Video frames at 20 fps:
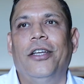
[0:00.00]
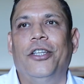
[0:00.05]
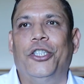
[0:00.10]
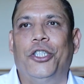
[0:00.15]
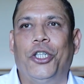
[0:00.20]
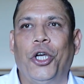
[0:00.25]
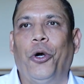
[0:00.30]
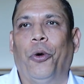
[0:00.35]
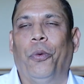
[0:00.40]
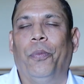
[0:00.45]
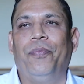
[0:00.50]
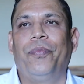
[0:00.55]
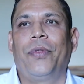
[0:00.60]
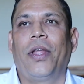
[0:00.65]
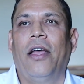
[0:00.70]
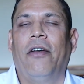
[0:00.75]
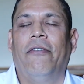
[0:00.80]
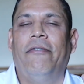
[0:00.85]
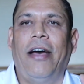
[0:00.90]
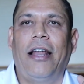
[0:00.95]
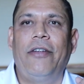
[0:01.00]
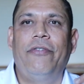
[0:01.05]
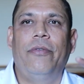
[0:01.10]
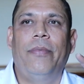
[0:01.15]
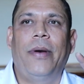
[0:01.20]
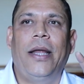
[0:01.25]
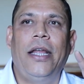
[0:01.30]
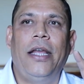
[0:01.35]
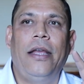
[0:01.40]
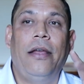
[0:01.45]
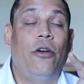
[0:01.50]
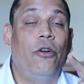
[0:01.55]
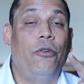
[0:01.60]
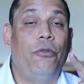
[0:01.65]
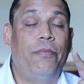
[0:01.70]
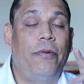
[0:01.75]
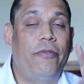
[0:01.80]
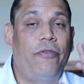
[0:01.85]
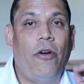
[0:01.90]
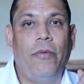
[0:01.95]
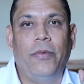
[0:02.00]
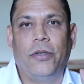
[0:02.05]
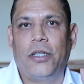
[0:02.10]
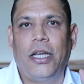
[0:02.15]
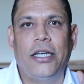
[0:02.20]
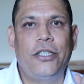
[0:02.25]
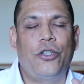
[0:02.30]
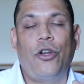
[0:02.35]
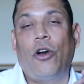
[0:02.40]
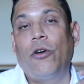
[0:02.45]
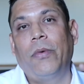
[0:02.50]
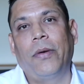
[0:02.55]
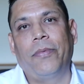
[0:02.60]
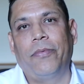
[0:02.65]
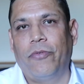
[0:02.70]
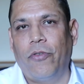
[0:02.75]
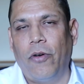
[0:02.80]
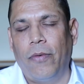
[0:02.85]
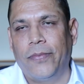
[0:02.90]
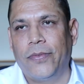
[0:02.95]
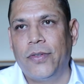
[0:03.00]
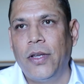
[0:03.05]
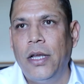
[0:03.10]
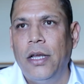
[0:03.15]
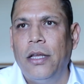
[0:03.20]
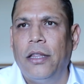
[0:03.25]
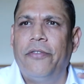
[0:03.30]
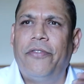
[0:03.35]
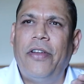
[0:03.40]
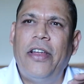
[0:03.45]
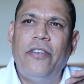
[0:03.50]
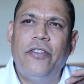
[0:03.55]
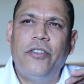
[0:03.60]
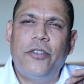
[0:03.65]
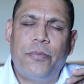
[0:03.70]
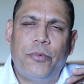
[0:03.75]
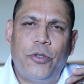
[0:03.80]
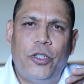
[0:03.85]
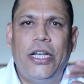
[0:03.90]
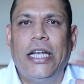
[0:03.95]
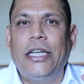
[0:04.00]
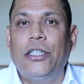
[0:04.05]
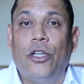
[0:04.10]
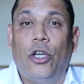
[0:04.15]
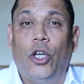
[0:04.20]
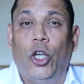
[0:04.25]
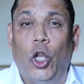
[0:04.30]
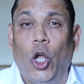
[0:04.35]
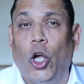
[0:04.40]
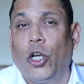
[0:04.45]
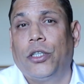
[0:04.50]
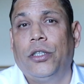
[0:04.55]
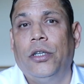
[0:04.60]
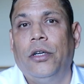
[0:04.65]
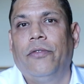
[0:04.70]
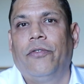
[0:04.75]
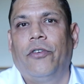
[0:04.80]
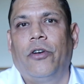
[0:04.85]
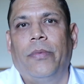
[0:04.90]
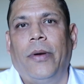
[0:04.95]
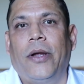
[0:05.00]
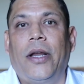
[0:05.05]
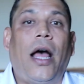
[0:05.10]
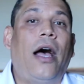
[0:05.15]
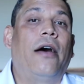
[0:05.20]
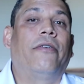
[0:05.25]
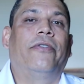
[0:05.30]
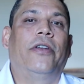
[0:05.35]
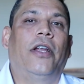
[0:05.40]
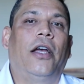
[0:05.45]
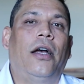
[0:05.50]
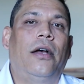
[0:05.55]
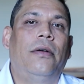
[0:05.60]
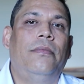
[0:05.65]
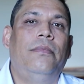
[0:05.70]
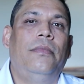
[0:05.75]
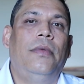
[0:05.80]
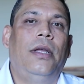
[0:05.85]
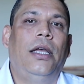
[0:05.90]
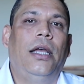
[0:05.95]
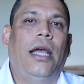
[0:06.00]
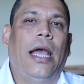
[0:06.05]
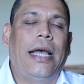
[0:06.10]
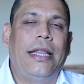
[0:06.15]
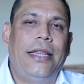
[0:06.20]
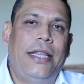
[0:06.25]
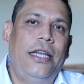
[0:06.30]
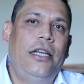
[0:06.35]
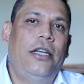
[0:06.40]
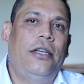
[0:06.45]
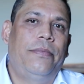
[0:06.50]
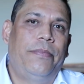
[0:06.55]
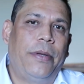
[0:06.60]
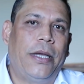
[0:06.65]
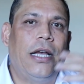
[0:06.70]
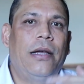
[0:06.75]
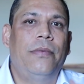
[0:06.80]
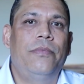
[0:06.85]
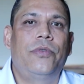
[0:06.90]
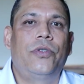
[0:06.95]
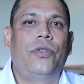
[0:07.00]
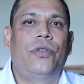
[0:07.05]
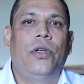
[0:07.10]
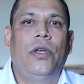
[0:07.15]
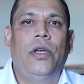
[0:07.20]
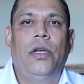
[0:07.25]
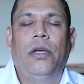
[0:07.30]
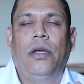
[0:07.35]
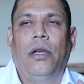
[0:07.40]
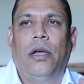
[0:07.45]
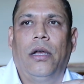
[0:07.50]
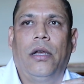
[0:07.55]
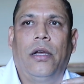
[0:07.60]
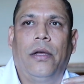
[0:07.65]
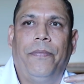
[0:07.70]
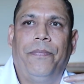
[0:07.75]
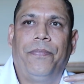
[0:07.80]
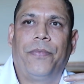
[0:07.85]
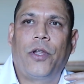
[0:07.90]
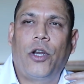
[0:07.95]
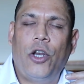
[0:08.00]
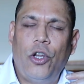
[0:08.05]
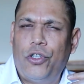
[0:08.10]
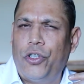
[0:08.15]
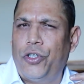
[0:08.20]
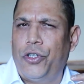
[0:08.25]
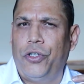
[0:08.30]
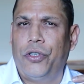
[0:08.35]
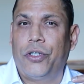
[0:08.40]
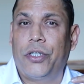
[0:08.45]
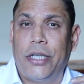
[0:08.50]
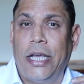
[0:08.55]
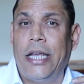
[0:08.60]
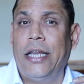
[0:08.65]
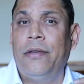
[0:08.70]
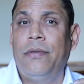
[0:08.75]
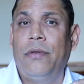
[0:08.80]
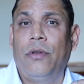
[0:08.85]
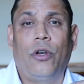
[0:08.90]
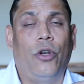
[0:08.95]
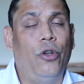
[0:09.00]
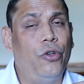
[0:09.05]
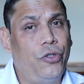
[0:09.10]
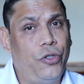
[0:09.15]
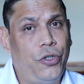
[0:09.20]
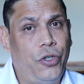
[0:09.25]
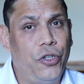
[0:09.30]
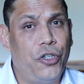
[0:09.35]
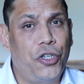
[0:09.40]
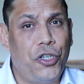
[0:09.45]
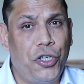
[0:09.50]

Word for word: So, value for money or oh, performance. Let's talk about performance. The fragrance projects a lot for about half an hour and then it becomes um, closer to your skin, closer to your